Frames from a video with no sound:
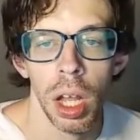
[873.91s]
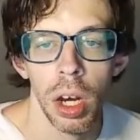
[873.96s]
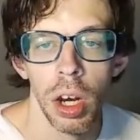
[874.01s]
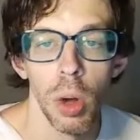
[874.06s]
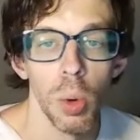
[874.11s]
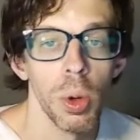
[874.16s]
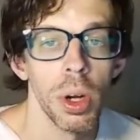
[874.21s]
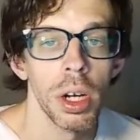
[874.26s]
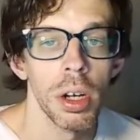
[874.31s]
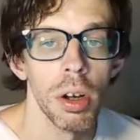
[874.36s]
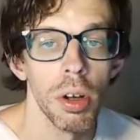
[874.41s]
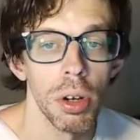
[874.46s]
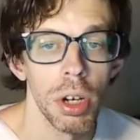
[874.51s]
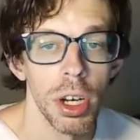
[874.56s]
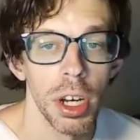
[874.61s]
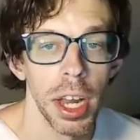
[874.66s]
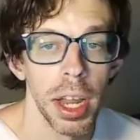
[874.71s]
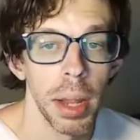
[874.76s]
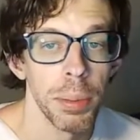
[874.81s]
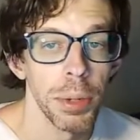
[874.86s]
No one called
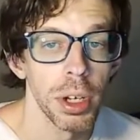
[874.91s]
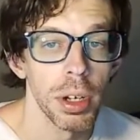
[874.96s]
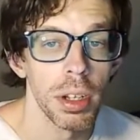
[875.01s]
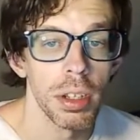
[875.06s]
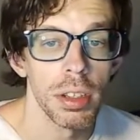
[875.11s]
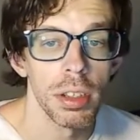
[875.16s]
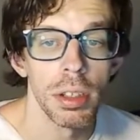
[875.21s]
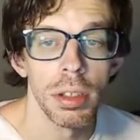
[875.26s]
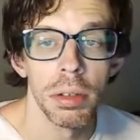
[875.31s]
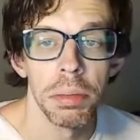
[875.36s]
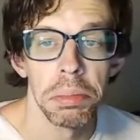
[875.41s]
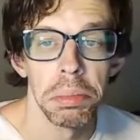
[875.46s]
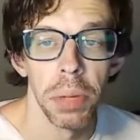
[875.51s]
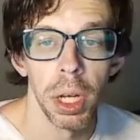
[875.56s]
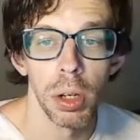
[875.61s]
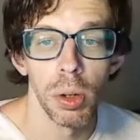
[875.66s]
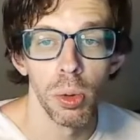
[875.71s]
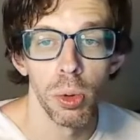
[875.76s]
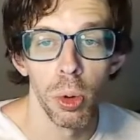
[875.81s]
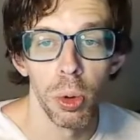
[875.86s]
an ambulance.
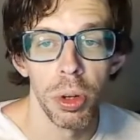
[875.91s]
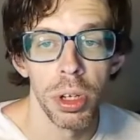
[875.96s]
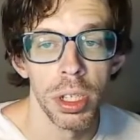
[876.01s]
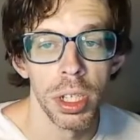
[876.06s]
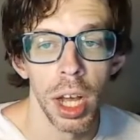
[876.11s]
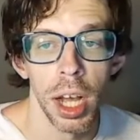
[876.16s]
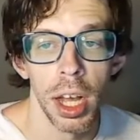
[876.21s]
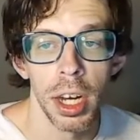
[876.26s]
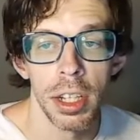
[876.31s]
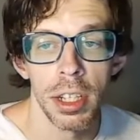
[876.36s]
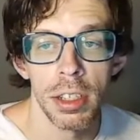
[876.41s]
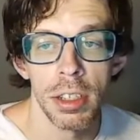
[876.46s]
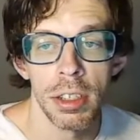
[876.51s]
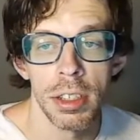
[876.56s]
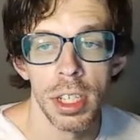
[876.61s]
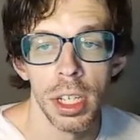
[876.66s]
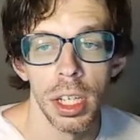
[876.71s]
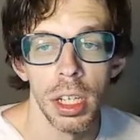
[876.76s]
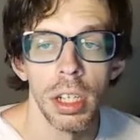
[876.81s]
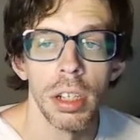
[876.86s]
McElroy died at the
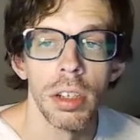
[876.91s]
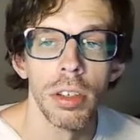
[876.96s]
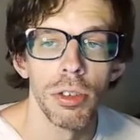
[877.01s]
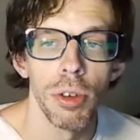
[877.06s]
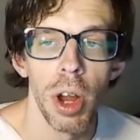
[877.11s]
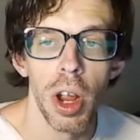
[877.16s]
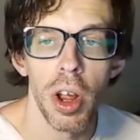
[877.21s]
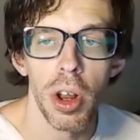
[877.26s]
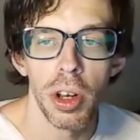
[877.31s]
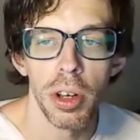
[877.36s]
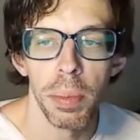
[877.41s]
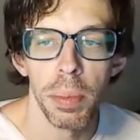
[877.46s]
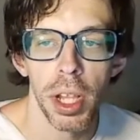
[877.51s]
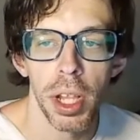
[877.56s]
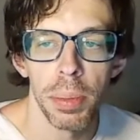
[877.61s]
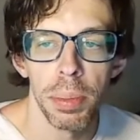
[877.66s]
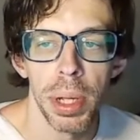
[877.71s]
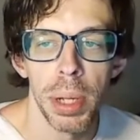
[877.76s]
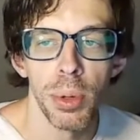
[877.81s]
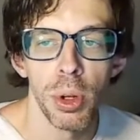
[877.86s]
scene, surrounded by
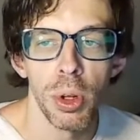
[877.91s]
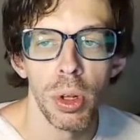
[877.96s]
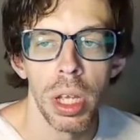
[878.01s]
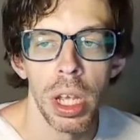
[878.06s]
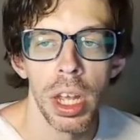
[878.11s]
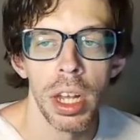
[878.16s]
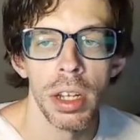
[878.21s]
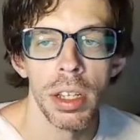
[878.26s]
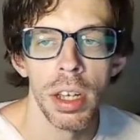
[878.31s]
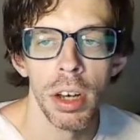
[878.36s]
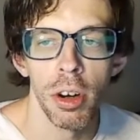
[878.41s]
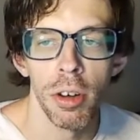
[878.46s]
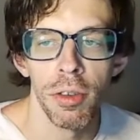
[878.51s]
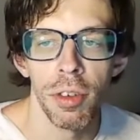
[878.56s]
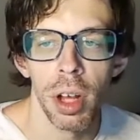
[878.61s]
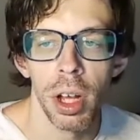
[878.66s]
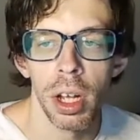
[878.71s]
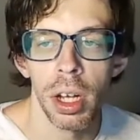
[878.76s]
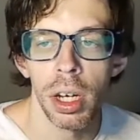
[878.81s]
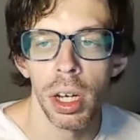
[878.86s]
the people he had
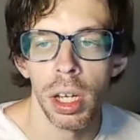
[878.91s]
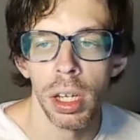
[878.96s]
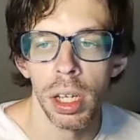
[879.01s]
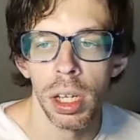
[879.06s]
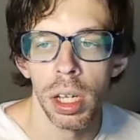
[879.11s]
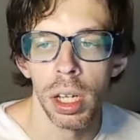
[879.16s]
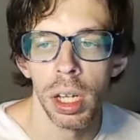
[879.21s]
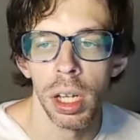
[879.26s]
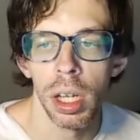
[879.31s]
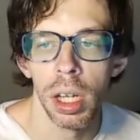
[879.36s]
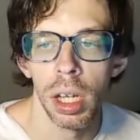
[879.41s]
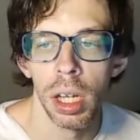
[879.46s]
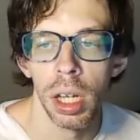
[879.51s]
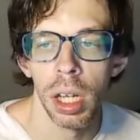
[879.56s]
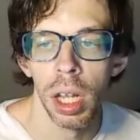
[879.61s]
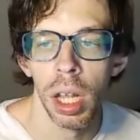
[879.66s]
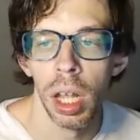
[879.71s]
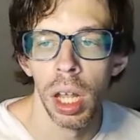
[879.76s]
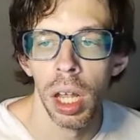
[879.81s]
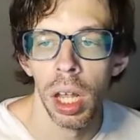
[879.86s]
terrified
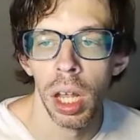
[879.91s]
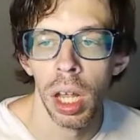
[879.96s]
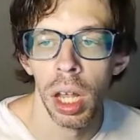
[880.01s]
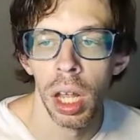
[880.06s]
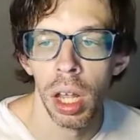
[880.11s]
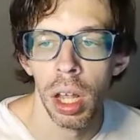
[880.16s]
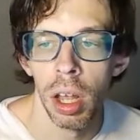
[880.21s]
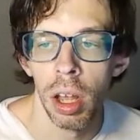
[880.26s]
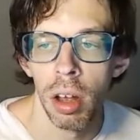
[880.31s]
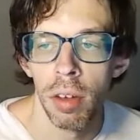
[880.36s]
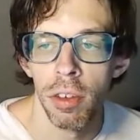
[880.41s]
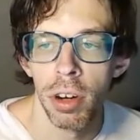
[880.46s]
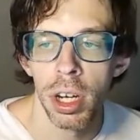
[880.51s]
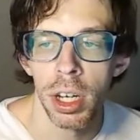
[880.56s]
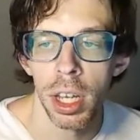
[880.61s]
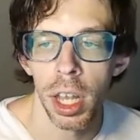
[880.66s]
for